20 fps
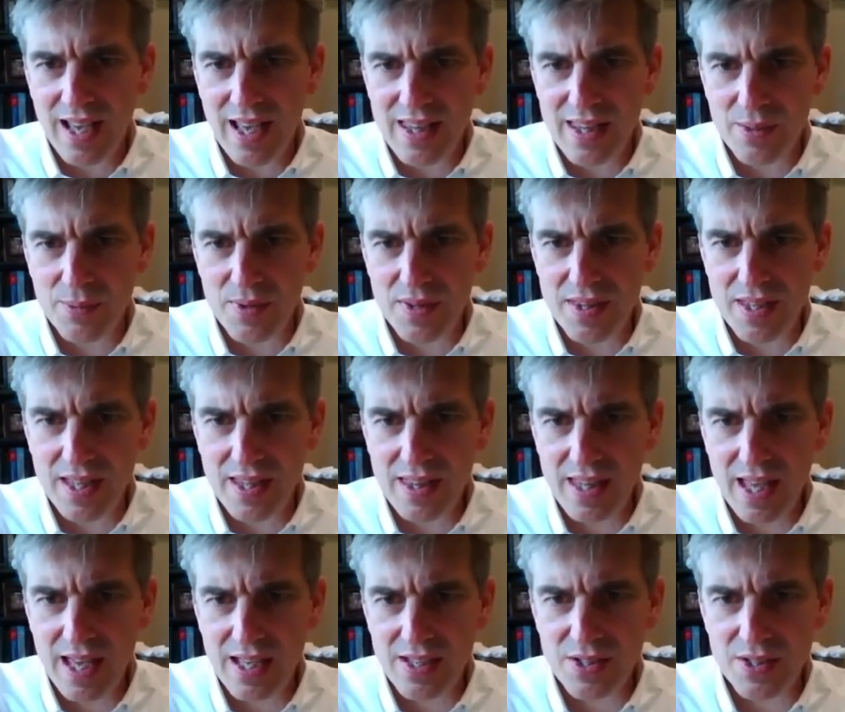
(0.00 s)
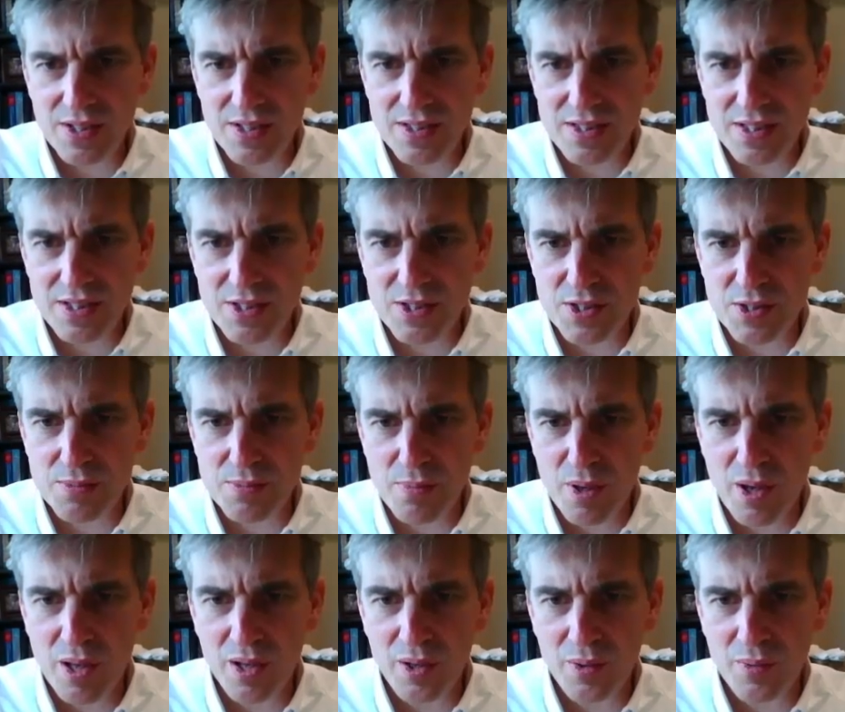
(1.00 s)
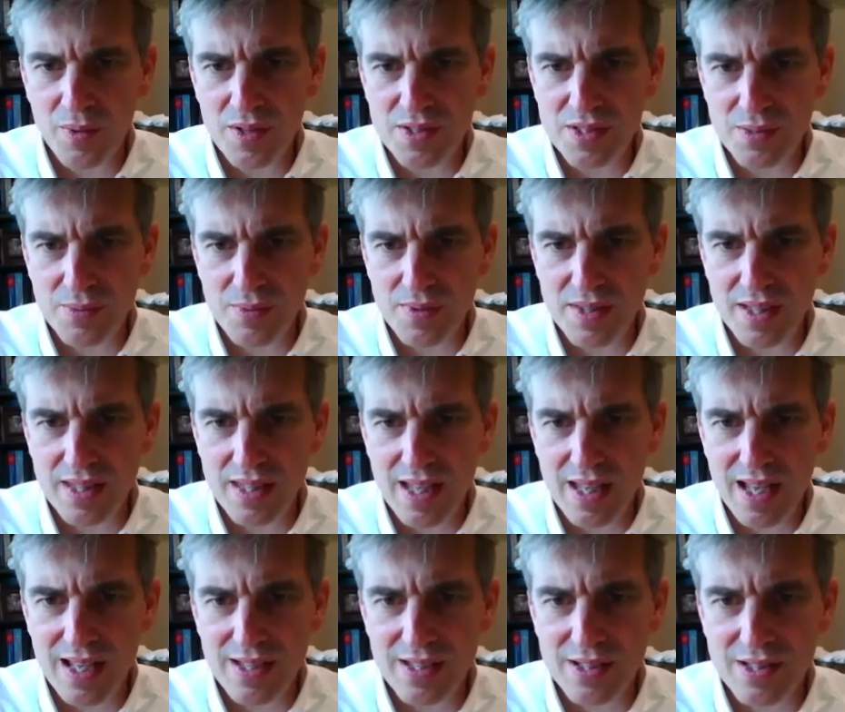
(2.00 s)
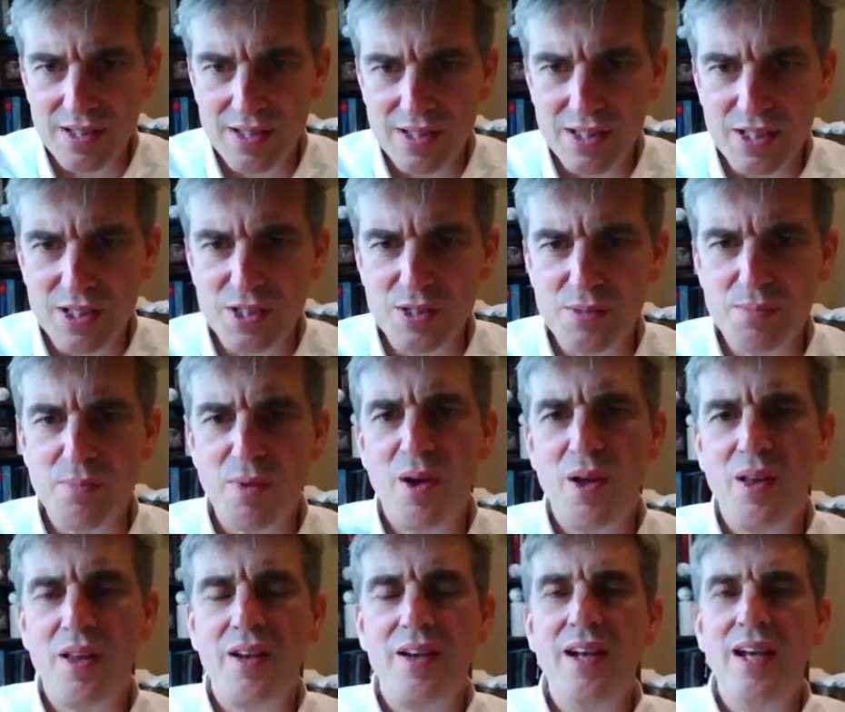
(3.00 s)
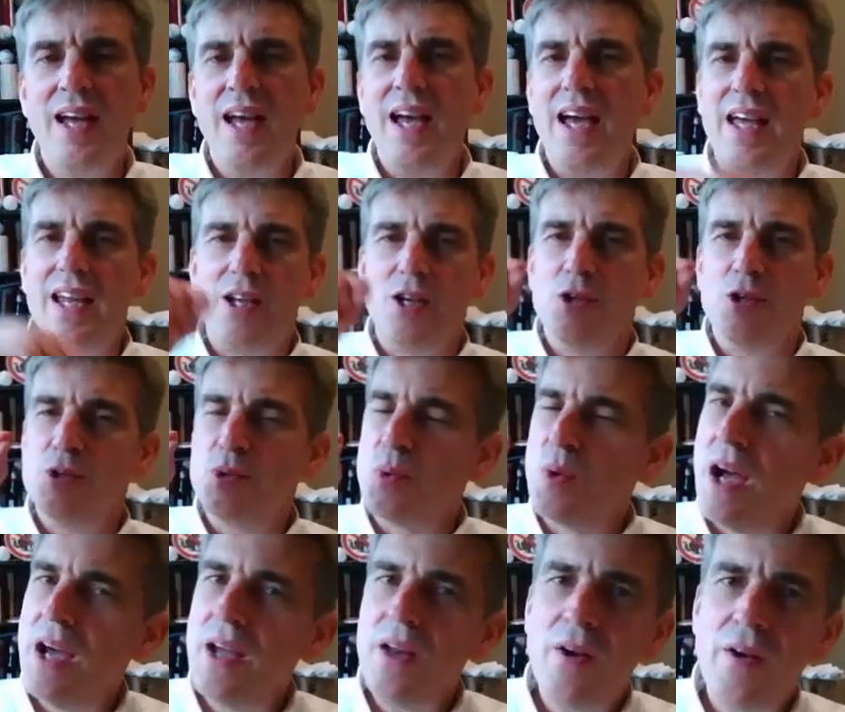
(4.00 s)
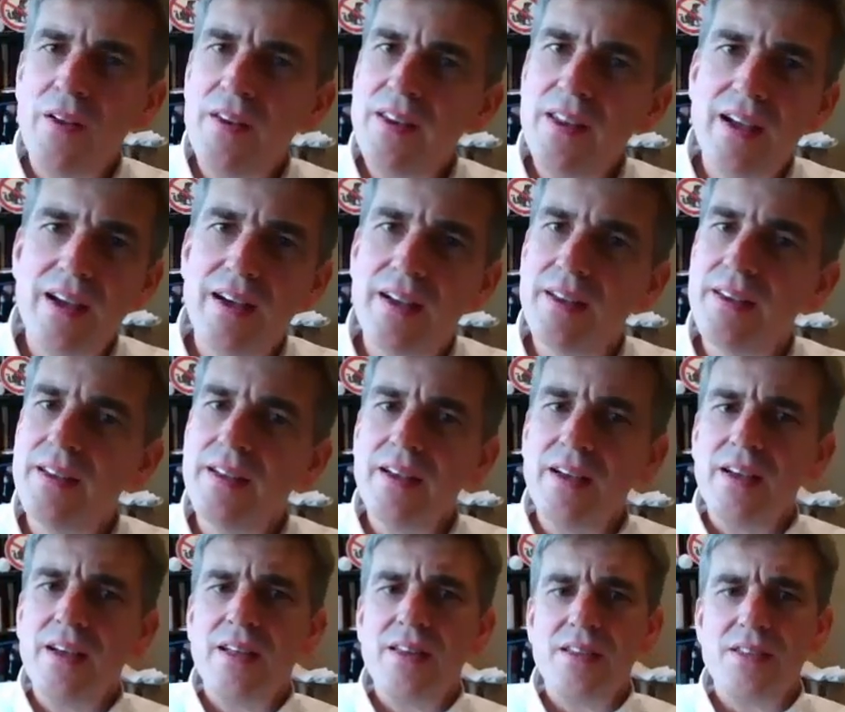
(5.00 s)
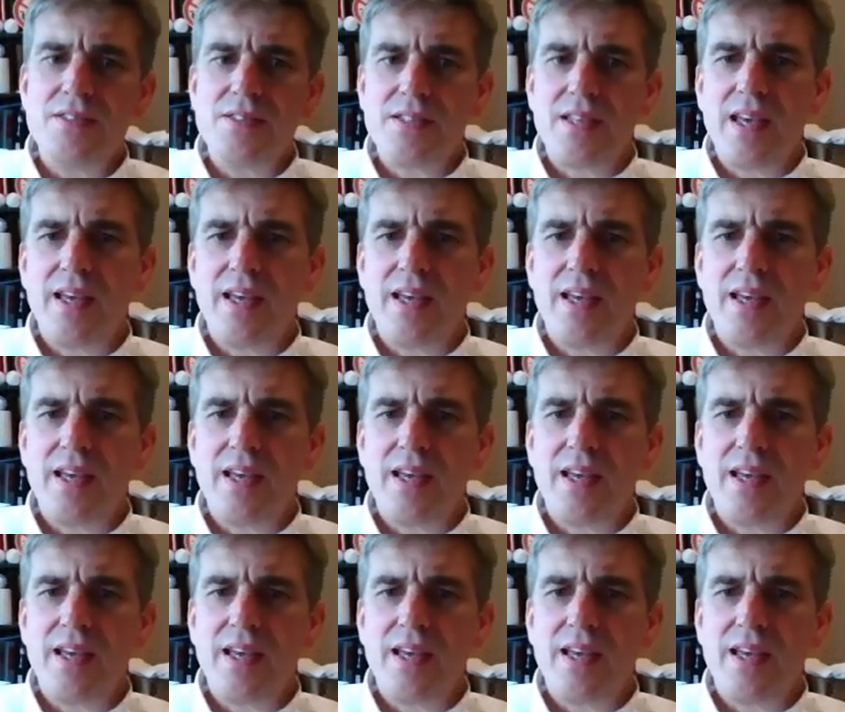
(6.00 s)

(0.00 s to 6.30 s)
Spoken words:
And then within that, you can see smaller ones, and within that, you can see smaller, and it goes right on down the